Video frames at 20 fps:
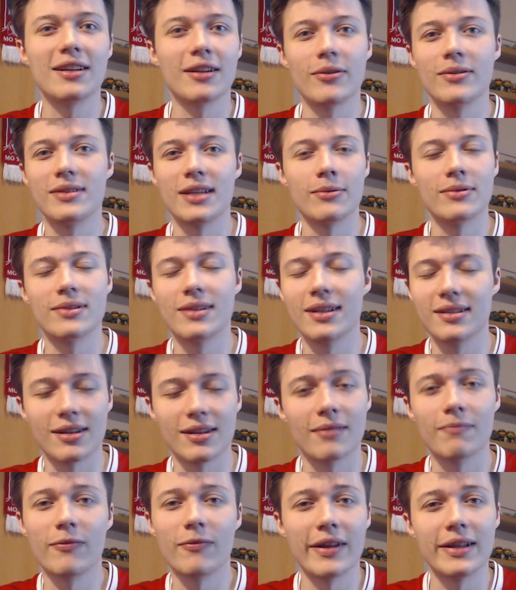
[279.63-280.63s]
I know he said he was 16,
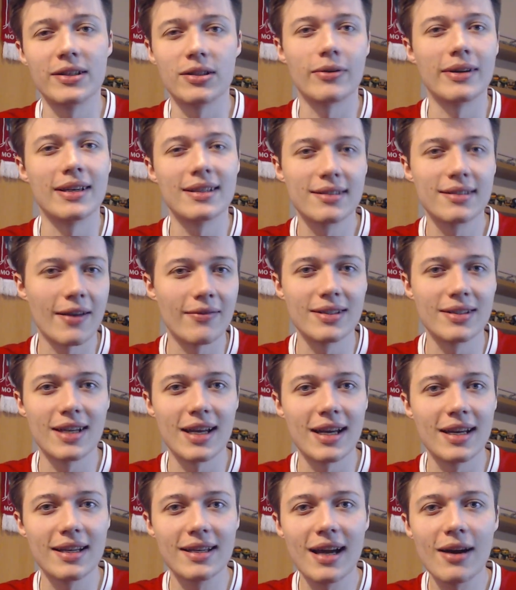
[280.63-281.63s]
I'm fairly sure he is
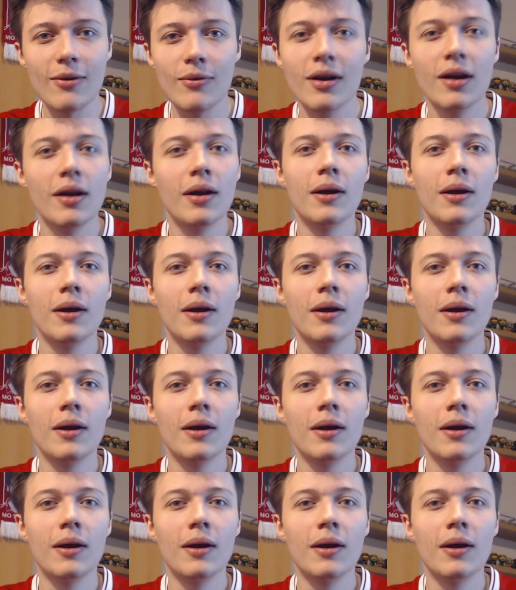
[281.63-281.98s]
17 now,